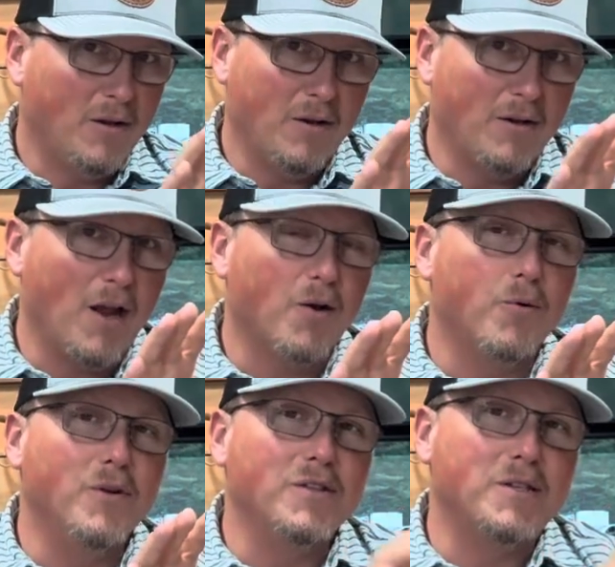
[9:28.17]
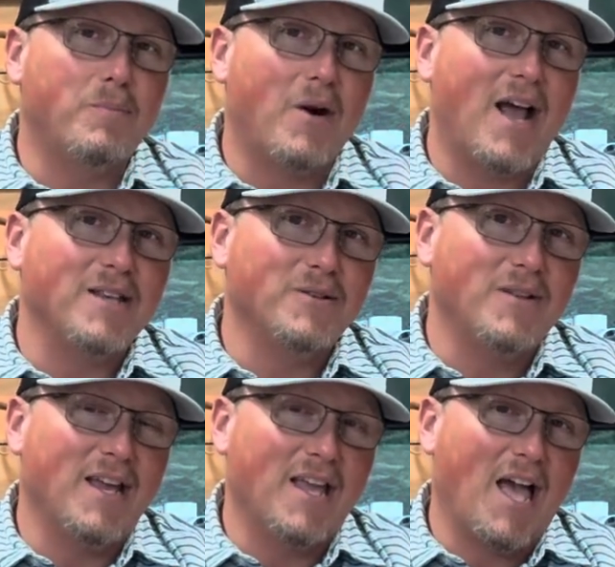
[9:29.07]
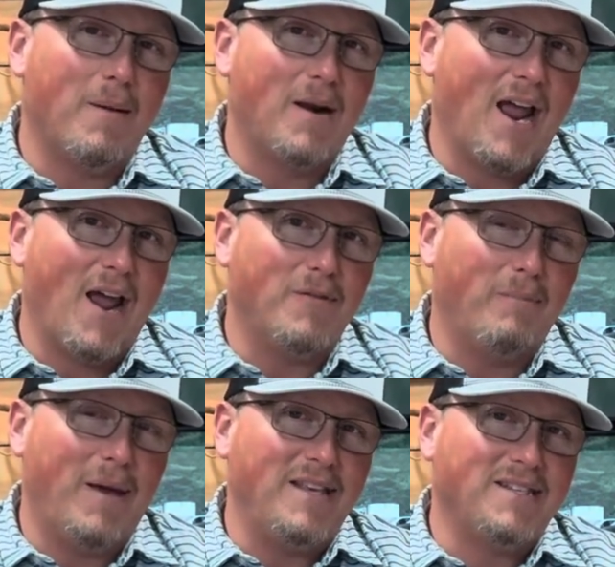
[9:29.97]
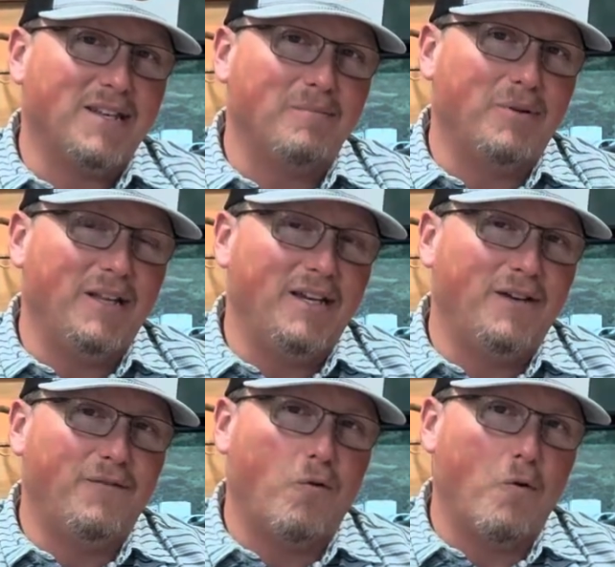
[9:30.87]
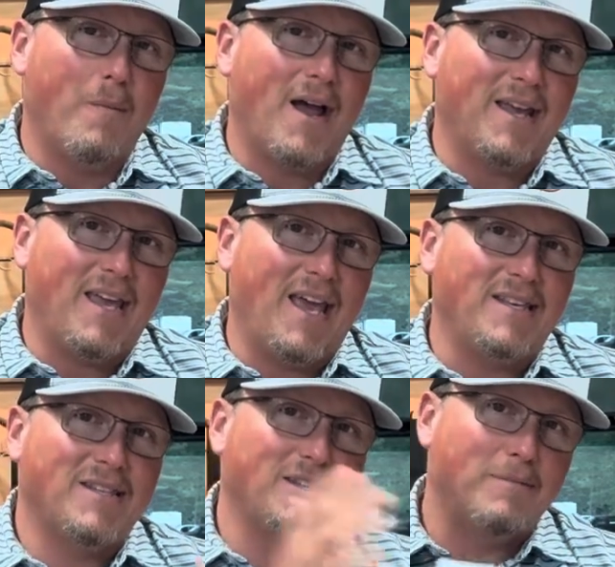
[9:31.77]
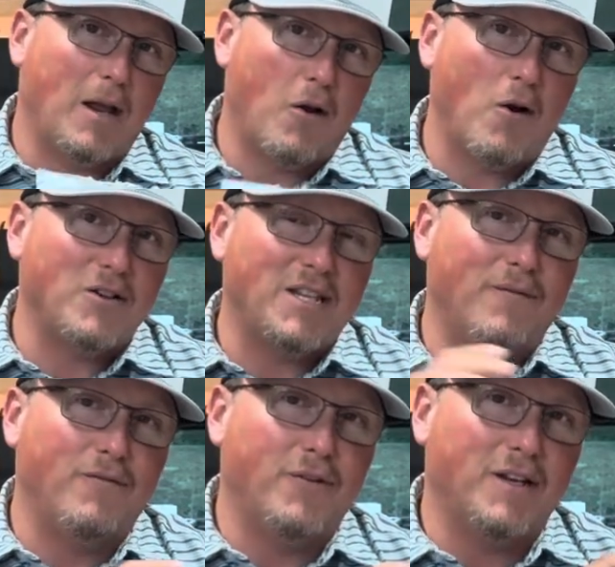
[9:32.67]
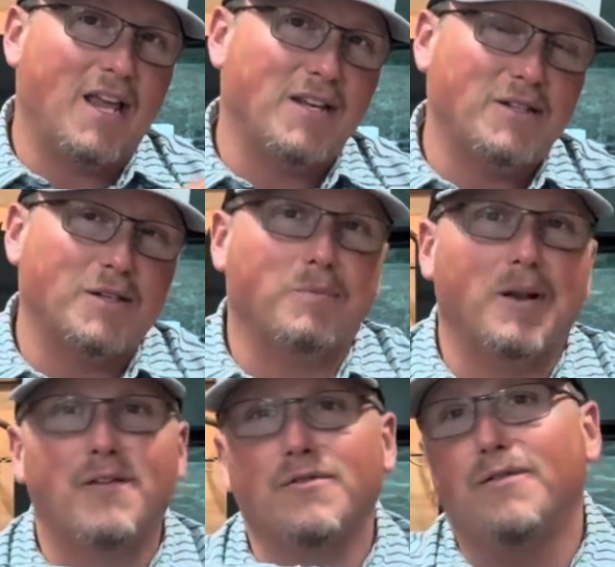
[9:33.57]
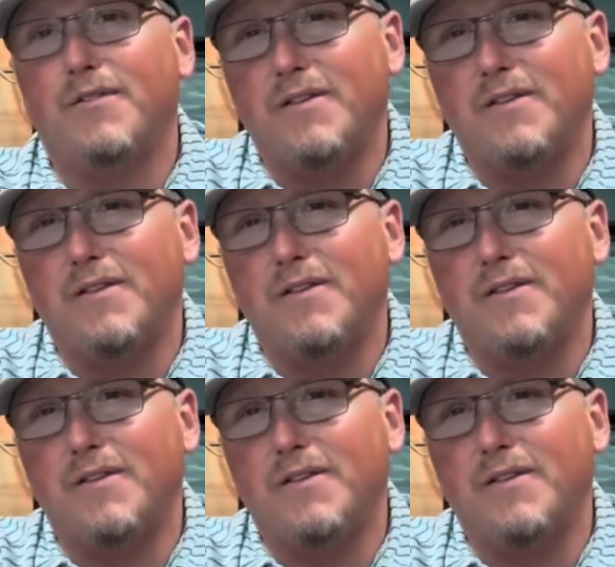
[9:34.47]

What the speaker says: Not going to ruin the surprise on that guy, but I have the base completed for my case, my large 7-foot case display from the